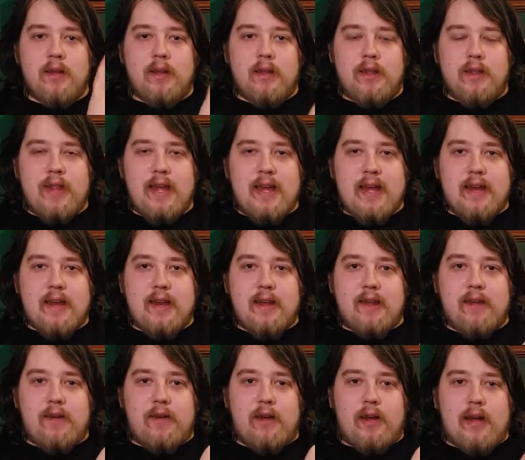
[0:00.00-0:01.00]
Then,
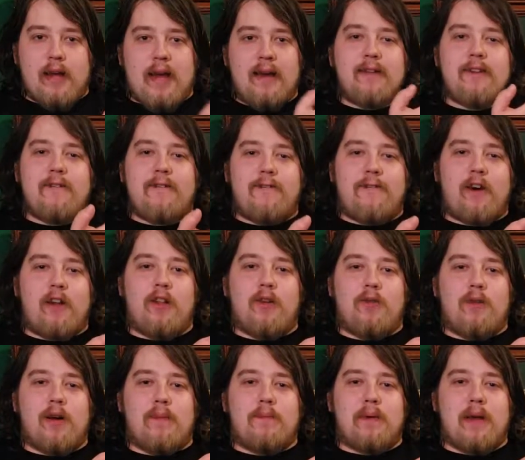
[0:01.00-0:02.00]
how do you
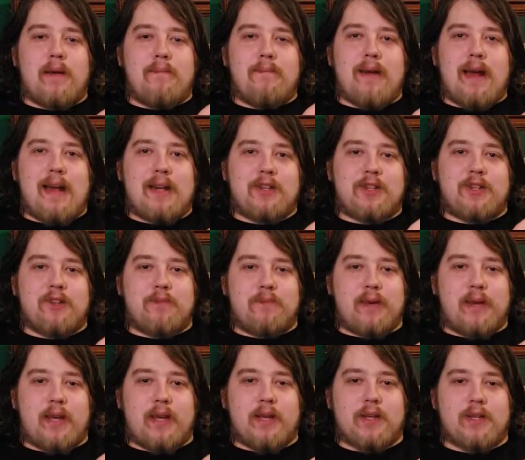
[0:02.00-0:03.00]
follow up a
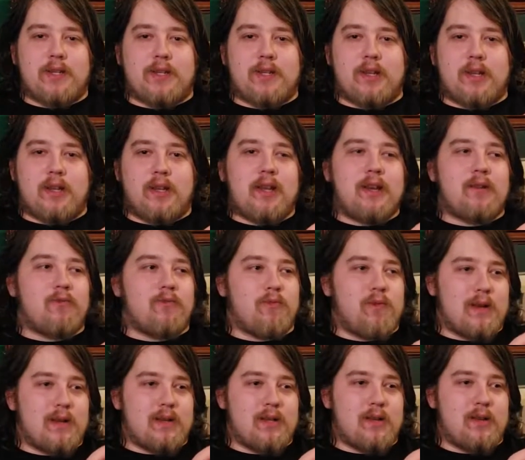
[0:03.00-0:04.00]
masterpiece like
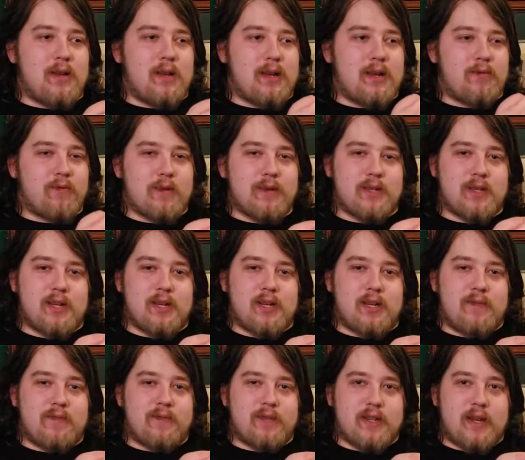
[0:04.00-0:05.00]
Resident
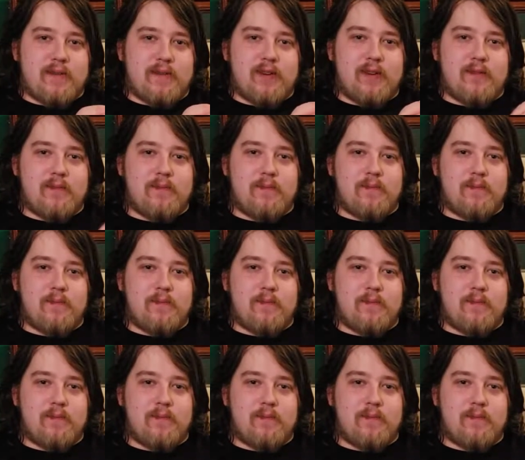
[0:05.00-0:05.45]
Evil 7?